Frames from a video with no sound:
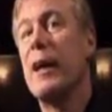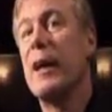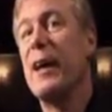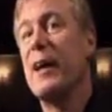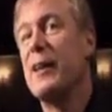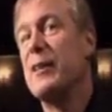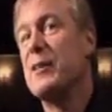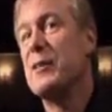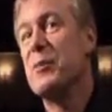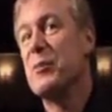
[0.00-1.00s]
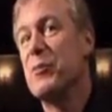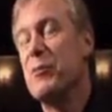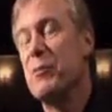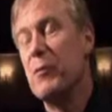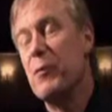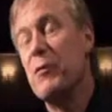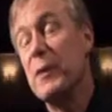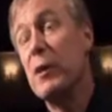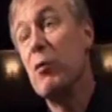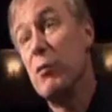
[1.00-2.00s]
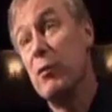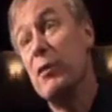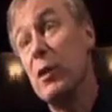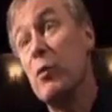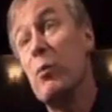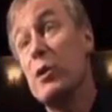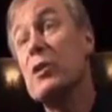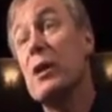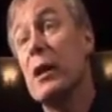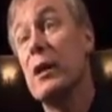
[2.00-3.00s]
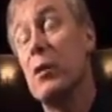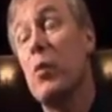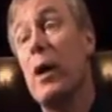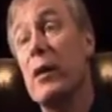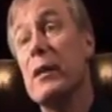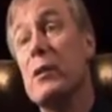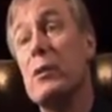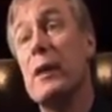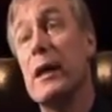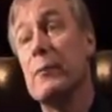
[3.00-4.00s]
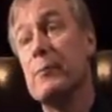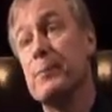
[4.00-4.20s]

and feel fulfilled personally while they do that.